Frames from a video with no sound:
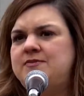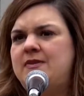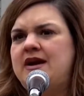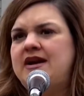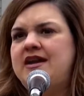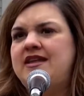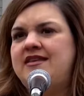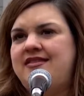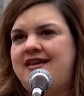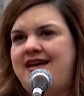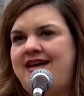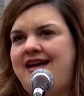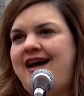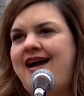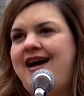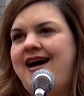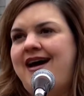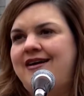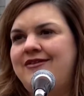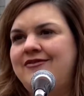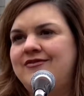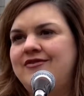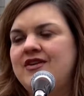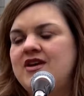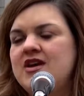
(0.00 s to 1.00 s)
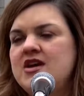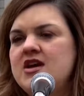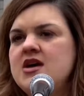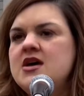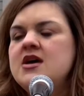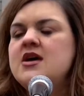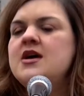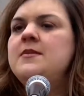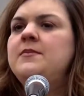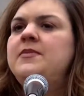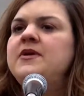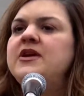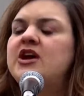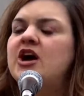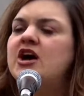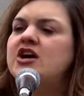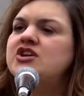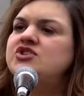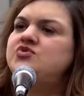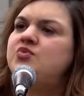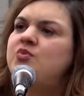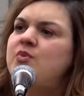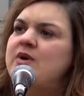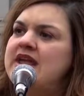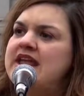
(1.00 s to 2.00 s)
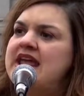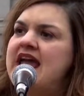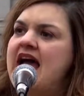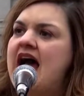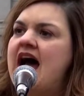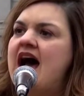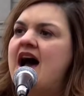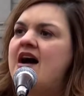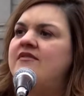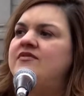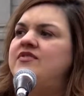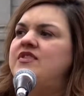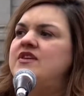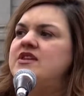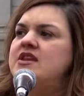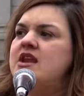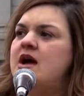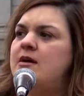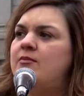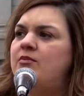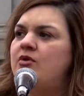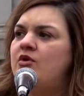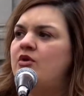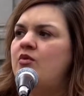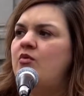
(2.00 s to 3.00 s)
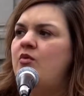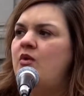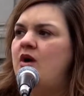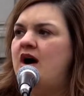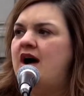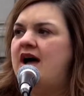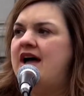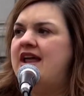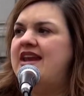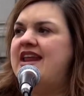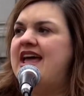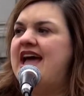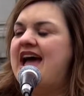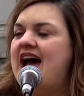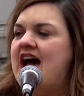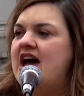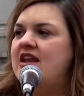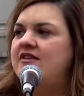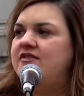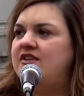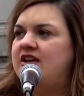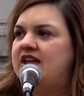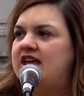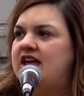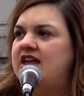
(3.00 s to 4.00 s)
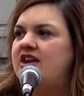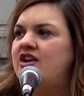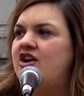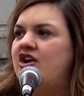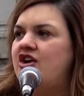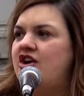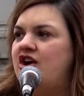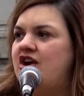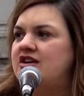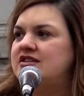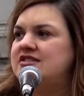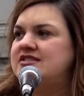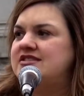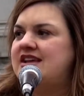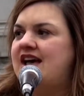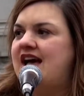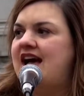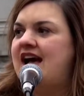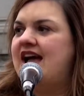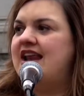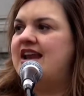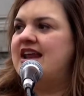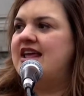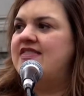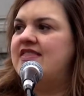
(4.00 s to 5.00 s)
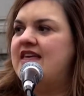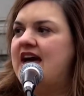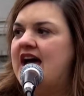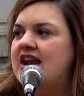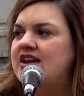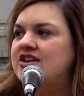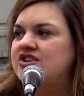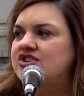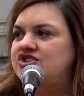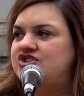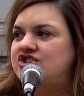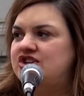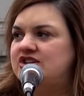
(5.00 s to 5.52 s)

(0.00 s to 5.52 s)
money they have. Because we have the #1 advocate on our side, and that is